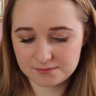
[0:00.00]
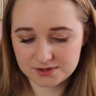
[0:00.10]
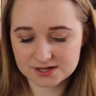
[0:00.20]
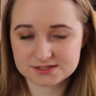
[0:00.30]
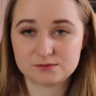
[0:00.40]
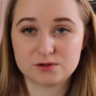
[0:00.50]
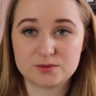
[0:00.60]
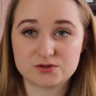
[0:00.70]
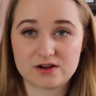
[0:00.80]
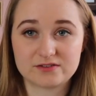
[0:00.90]
because I will
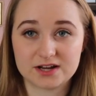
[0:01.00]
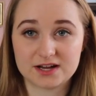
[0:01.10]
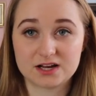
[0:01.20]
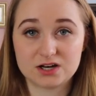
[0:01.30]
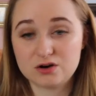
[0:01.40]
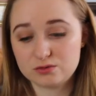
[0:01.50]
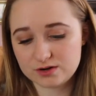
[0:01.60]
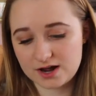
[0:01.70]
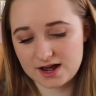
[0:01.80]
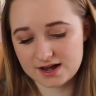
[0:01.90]
be traveling
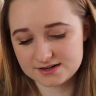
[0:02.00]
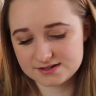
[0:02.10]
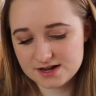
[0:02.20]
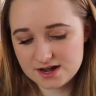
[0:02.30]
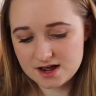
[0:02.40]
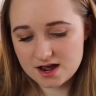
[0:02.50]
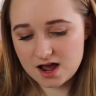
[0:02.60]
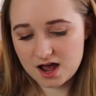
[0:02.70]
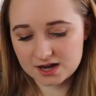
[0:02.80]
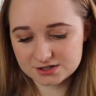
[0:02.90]
alone, and
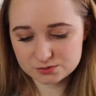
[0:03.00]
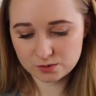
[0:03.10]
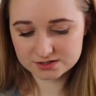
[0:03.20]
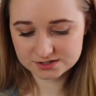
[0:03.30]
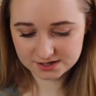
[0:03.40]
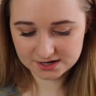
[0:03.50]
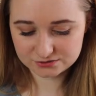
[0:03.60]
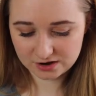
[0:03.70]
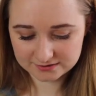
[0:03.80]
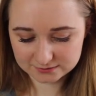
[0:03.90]
I just wanted
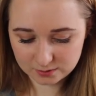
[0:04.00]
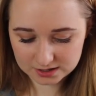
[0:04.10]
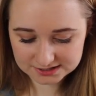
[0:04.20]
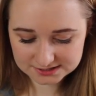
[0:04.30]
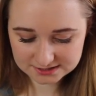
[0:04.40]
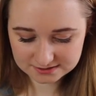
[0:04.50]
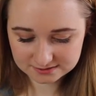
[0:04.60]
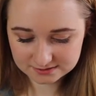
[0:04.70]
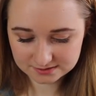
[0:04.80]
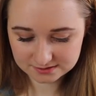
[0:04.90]
a travel wallet
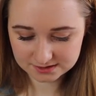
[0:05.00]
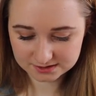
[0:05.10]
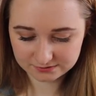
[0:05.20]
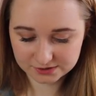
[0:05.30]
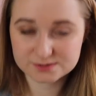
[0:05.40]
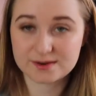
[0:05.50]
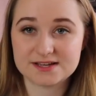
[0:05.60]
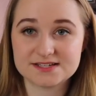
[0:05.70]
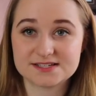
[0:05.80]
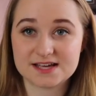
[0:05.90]
in the first
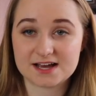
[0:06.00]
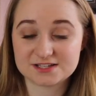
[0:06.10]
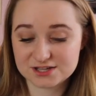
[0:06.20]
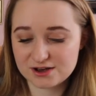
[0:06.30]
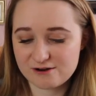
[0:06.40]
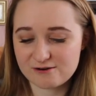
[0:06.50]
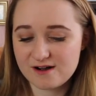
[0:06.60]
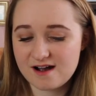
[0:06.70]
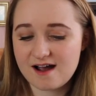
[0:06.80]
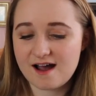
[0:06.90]
place.
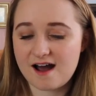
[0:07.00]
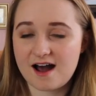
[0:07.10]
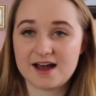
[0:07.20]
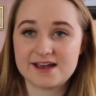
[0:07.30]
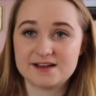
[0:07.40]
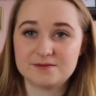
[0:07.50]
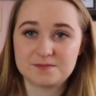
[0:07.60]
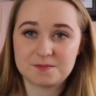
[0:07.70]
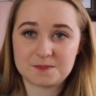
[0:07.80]
So I'll